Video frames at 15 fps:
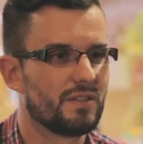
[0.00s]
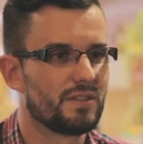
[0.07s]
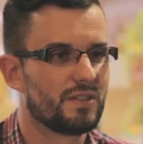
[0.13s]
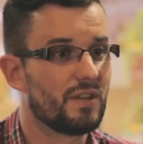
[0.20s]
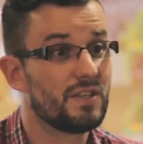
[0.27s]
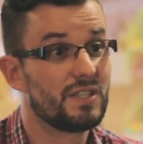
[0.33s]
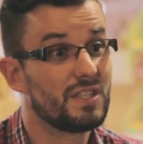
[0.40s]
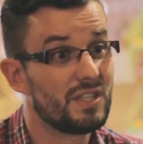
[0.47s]

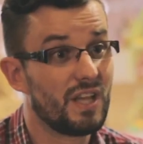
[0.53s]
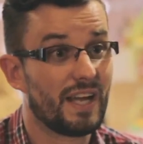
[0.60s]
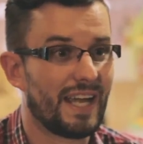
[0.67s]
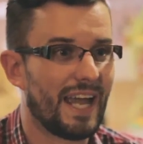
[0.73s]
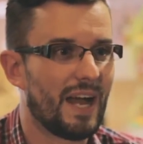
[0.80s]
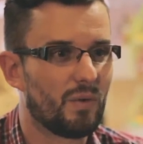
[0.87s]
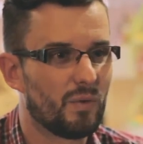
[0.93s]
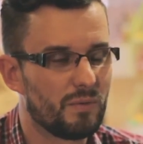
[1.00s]
So this is like
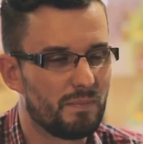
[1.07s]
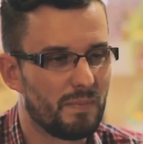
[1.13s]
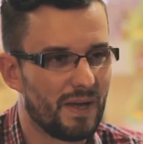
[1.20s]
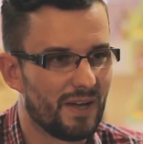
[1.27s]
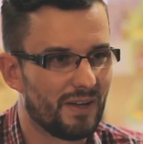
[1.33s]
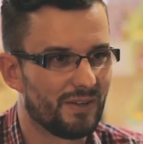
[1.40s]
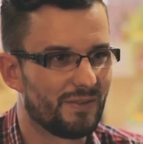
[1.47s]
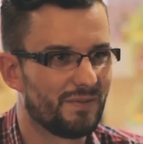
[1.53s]
Outward
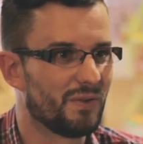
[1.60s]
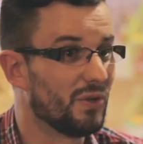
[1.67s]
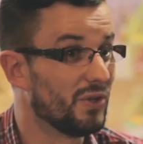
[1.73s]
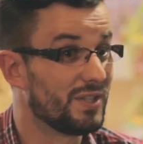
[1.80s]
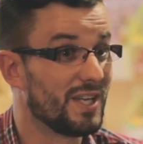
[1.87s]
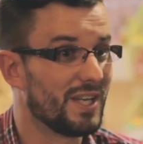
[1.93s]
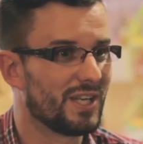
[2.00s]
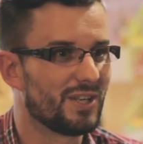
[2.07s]
Bound for your
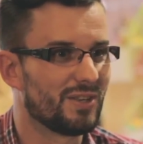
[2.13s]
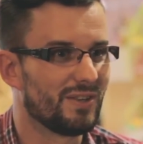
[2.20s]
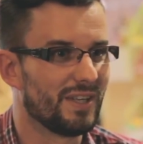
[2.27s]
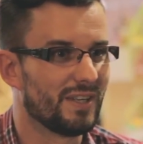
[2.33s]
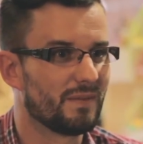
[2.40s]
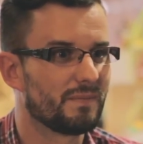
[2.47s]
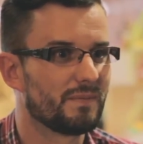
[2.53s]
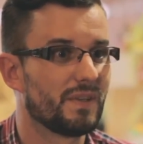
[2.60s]
tech career.